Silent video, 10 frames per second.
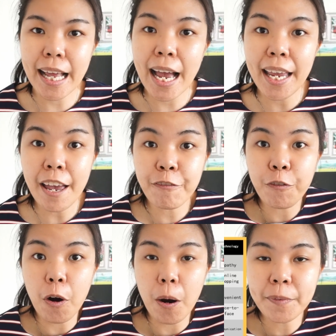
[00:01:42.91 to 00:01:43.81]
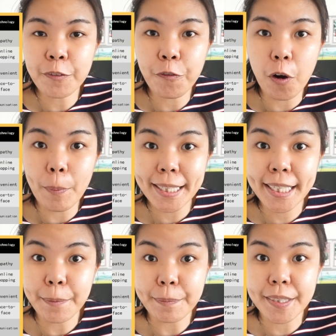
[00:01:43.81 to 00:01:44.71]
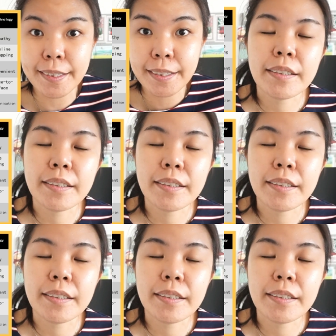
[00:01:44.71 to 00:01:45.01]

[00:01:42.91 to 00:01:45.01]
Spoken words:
I have formed for my themes.